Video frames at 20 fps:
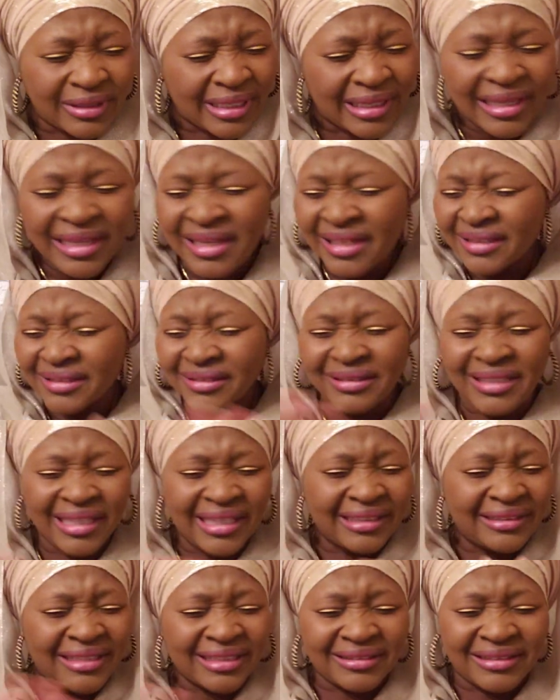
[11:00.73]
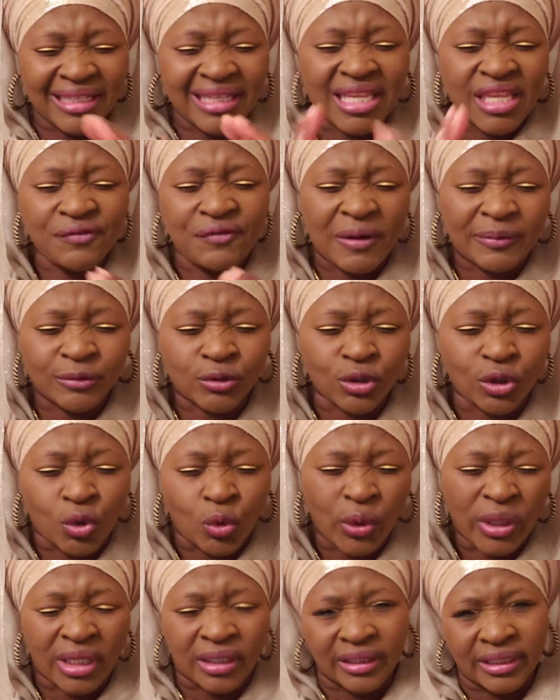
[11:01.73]
They give up so
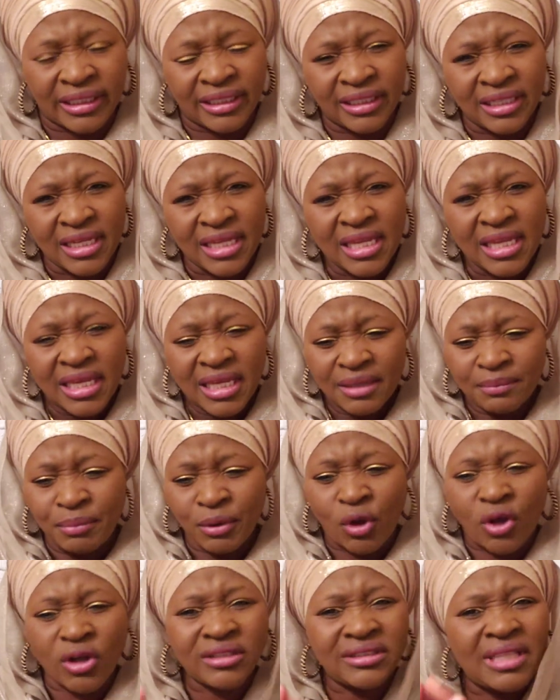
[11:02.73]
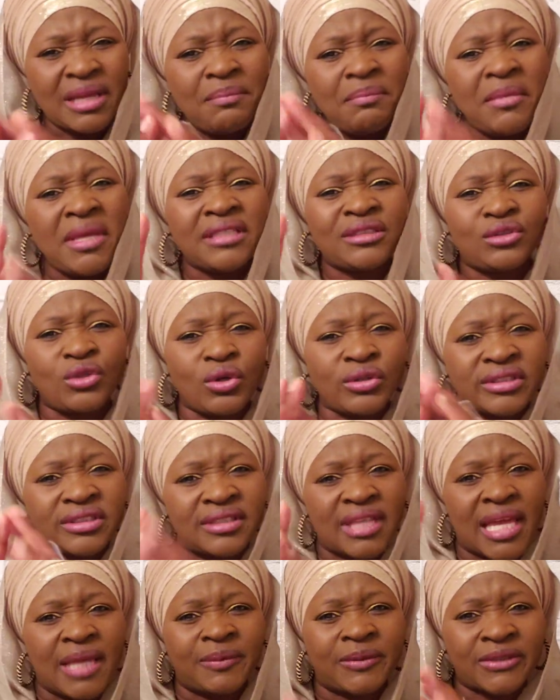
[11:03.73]
quickly because they miss those
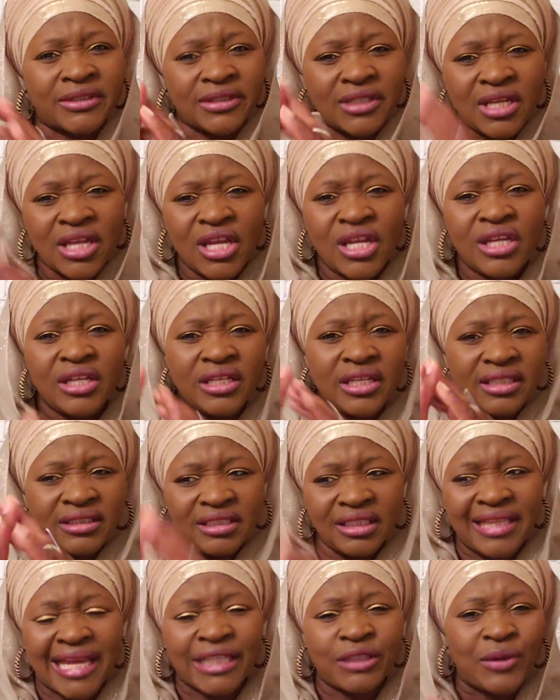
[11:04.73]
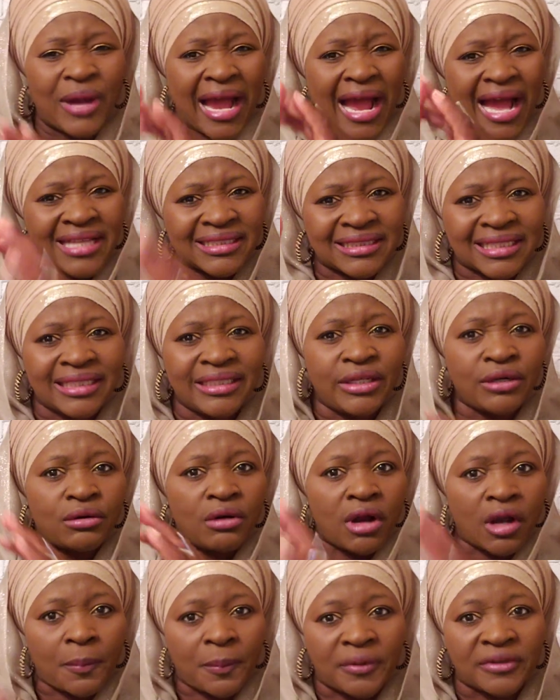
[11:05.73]
steps. Is it that you're asking the
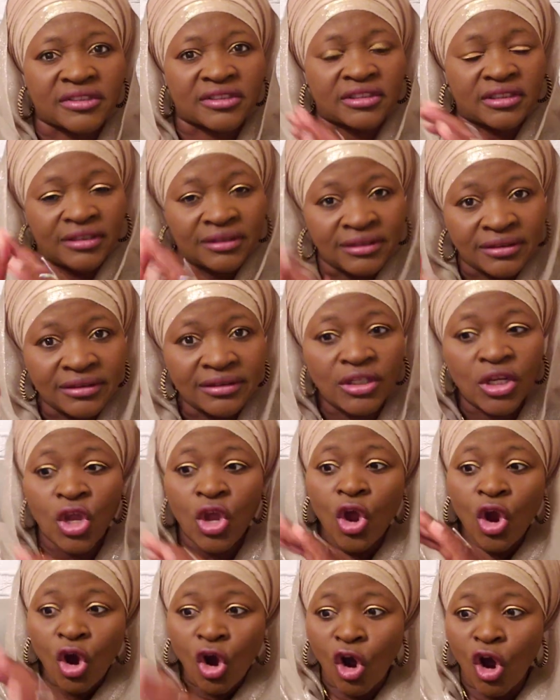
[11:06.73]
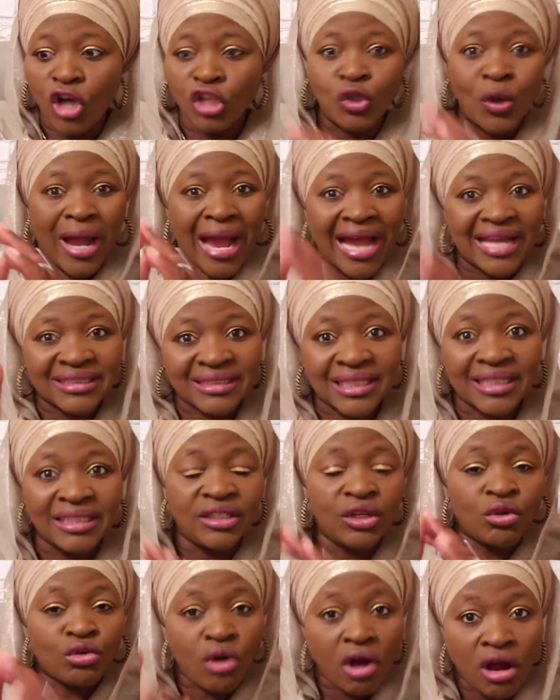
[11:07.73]
wrong person, or you're asking
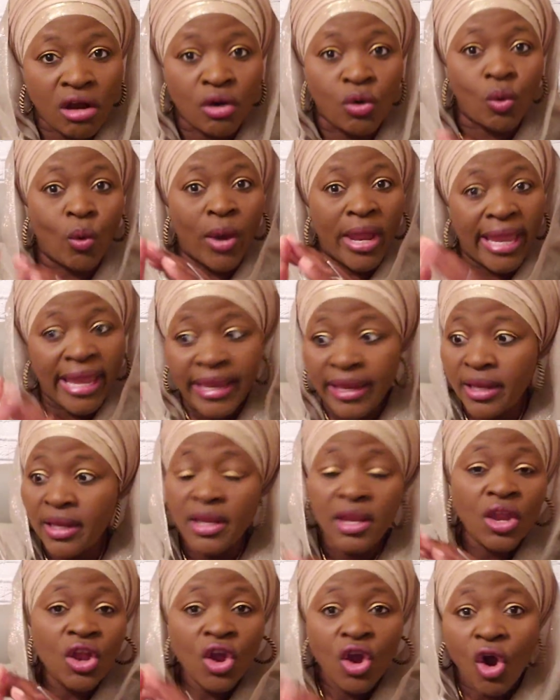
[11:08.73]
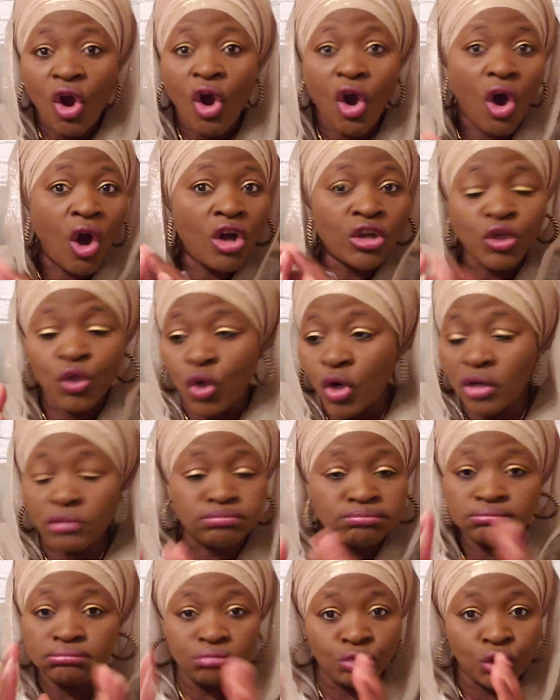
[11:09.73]
the wrong way, or
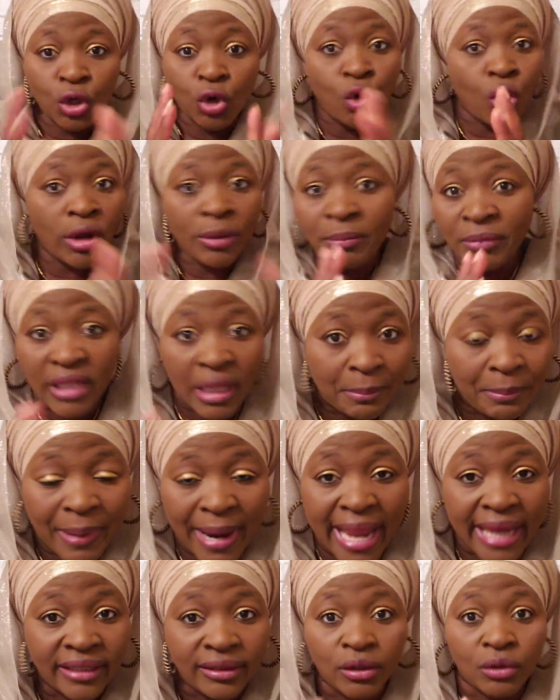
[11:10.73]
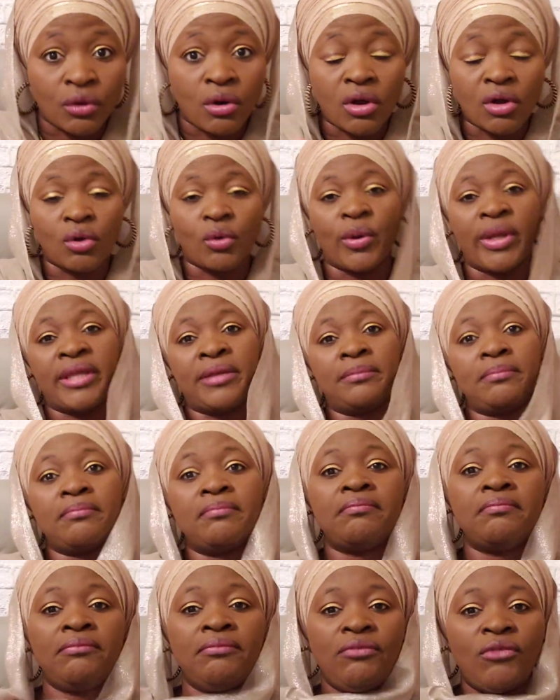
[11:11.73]
you're going by it the wrong way,
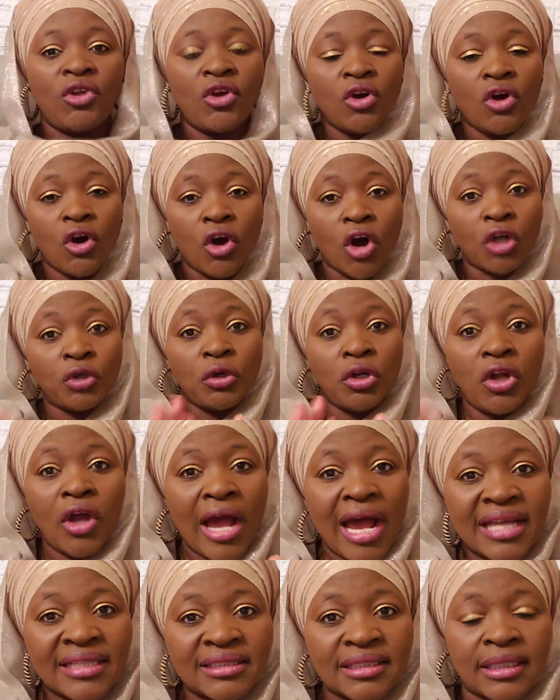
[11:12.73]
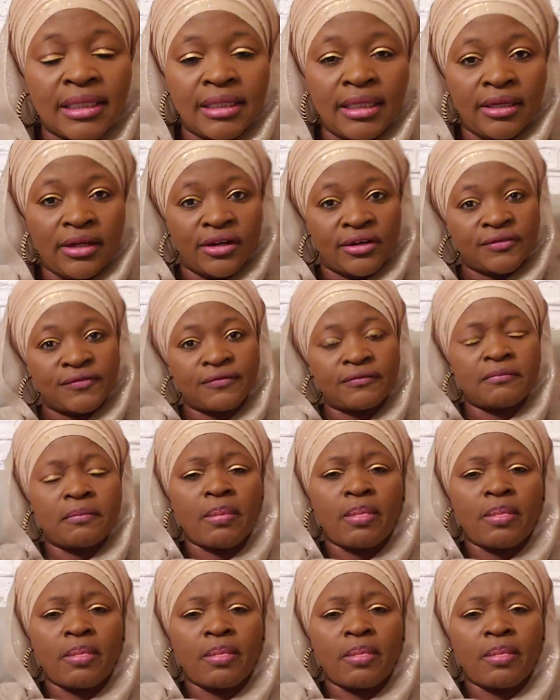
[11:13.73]
or you're not asking enough?